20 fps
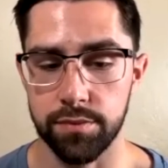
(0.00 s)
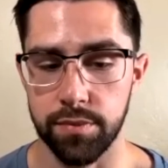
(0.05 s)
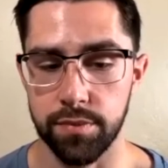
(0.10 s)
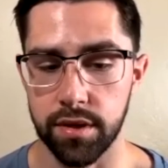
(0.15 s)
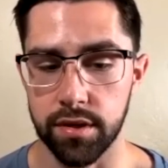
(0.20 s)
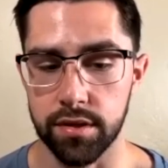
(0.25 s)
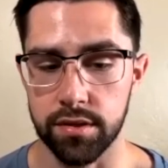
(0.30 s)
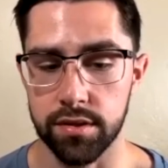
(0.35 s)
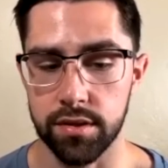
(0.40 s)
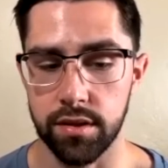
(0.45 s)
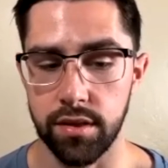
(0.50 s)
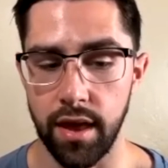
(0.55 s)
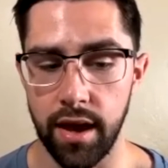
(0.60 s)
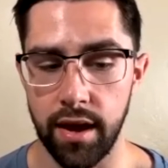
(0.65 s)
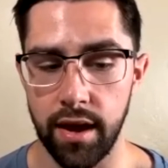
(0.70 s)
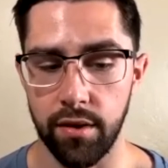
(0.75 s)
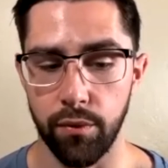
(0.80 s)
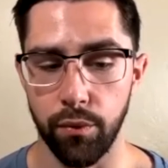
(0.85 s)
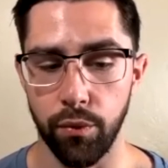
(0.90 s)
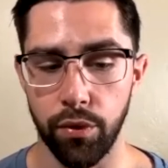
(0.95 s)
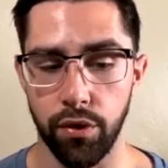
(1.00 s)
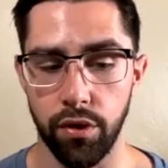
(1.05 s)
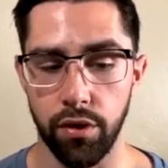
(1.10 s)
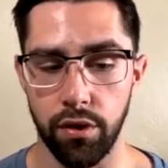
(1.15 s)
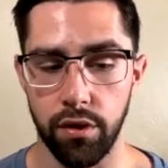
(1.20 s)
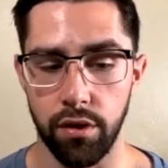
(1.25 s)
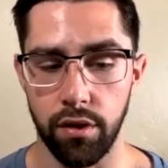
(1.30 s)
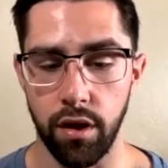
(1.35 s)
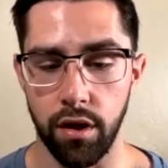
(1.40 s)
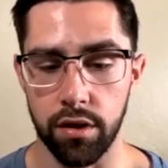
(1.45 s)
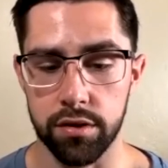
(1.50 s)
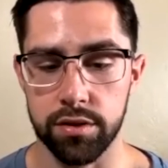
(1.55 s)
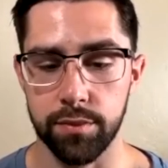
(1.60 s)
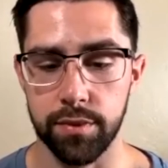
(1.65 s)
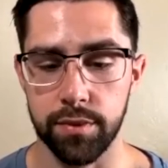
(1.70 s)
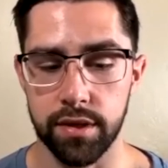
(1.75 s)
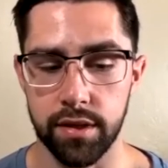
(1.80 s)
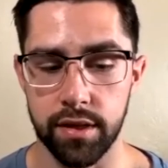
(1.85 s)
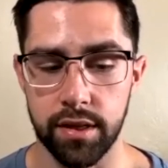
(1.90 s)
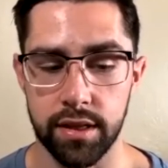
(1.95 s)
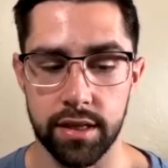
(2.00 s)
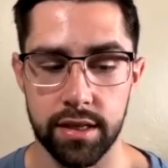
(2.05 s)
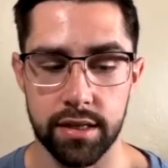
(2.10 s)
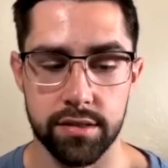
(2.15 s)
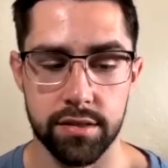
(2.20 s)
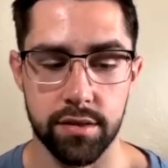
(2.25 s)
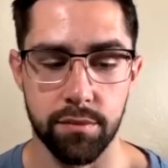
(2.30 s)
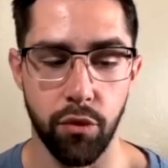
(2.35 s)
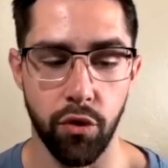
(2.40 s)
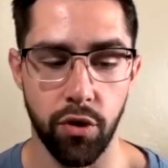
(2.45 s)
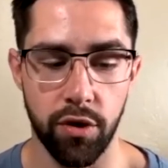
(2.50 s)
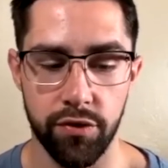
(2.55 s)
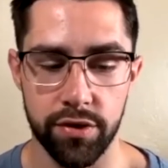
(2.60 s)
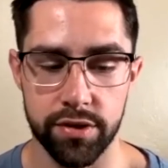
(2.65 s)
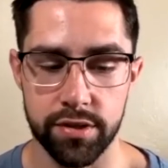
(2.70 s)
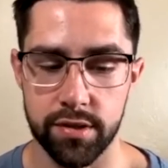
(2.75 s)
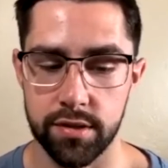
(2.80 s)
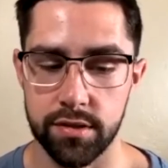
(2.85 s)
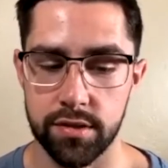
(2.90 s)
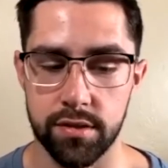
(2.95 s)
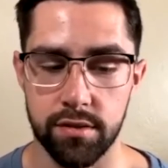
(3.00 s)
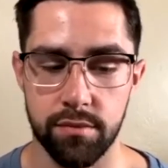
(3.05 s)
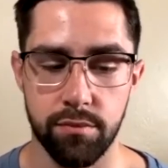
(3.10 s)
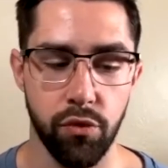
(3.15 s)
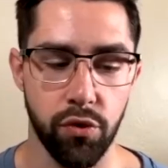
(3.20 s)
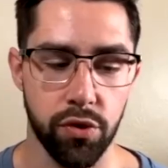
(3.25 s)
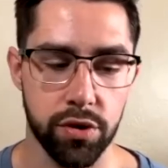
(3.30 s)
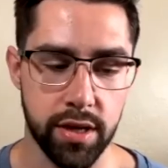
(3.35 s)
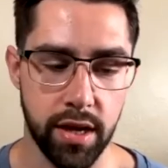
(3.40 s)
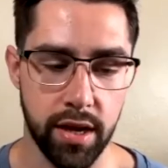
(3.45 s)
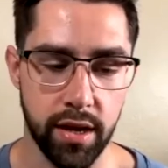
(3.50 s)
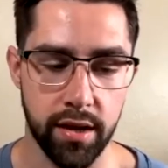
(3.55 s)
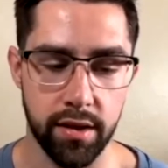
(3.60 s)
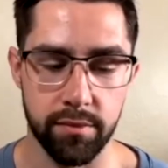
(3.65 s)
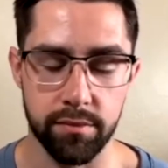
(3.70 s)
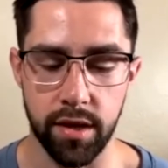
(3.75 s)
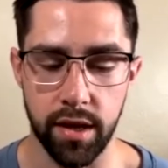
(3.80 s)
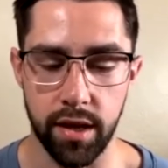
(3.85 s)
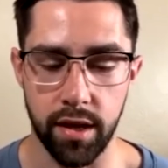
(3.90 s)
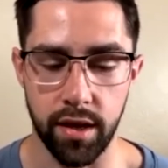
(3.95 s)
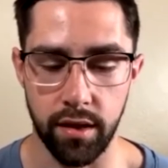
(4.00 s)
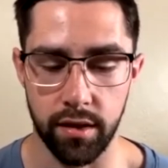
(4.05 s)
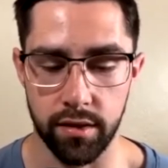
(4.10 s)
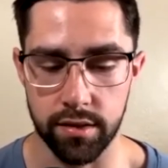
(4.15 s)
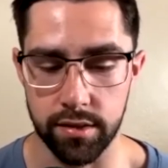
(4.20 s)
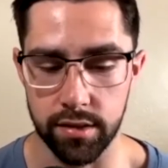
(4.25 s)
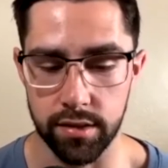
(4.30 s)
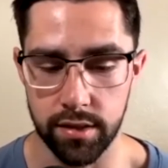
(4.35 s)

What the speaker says: because that will ultimately lead to more visits, more time, and